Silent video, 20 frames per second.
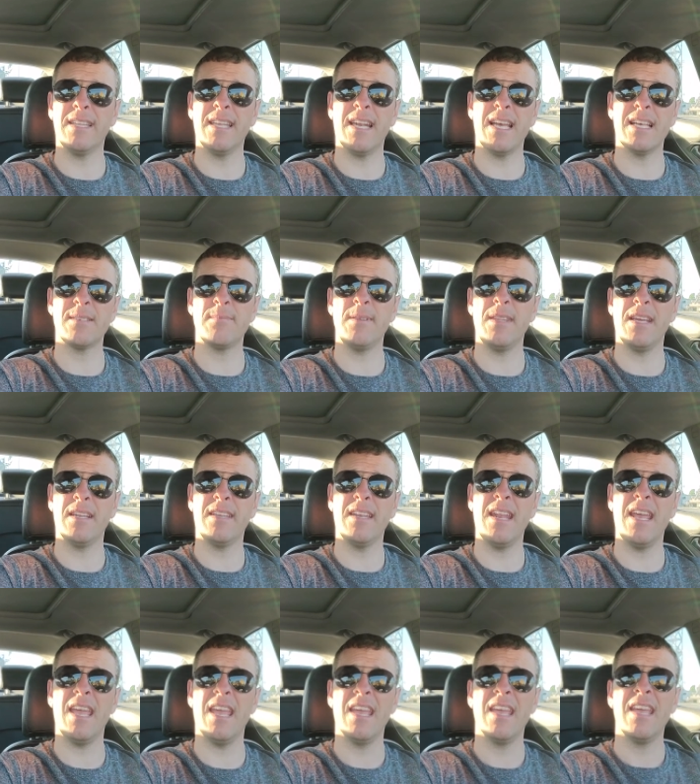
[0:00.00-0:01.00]
that asked me that
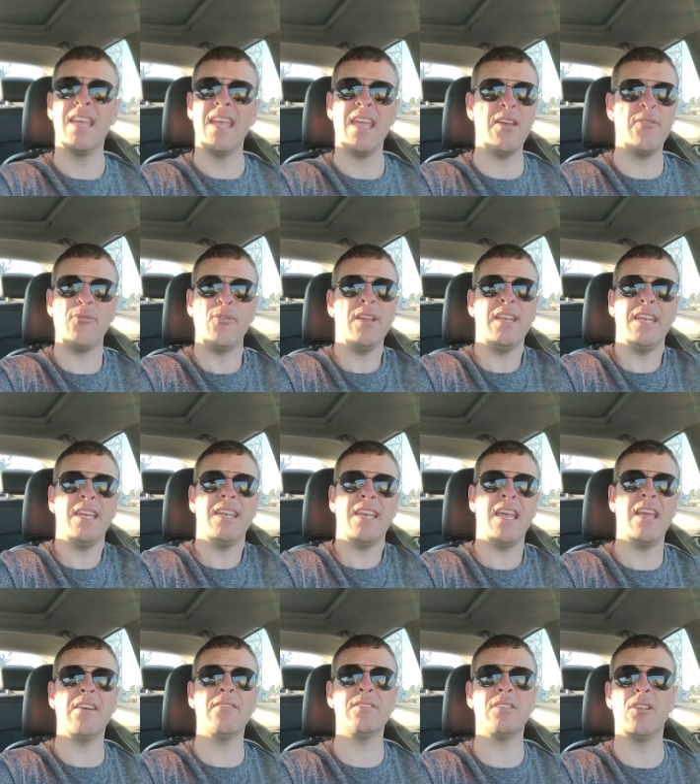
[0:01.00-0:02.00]
today. If we didn't
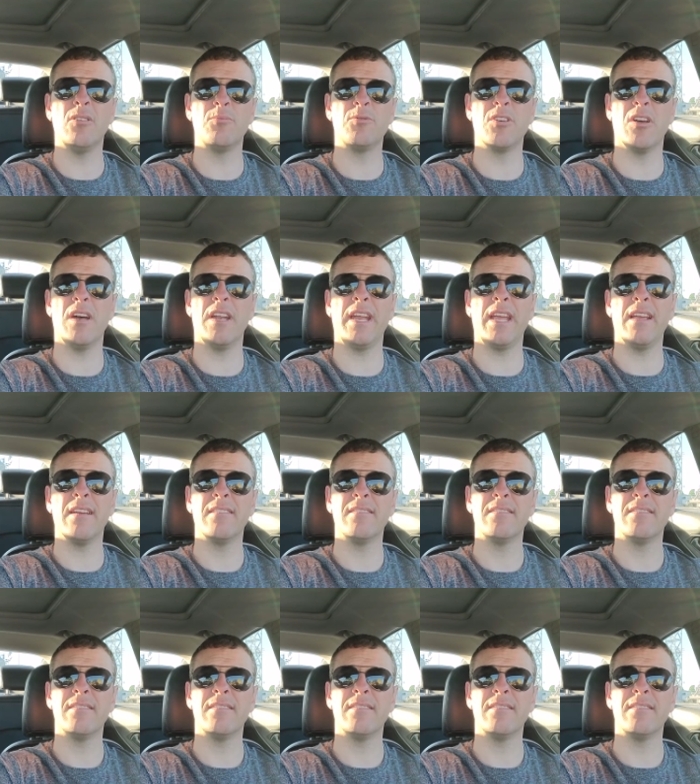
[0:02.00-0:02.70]
have globetrotting,